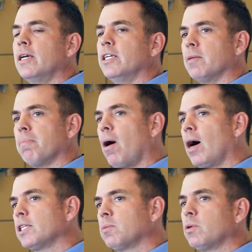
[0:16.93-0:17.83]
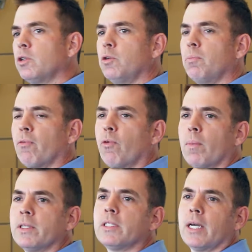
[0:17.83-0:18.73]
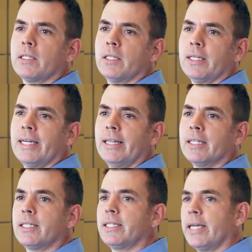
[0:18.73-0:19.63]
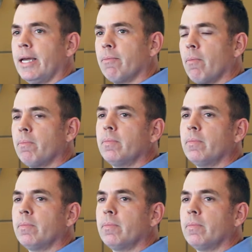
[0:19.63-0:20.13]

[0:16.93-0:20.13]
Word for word: is it possible to do performance testing in the same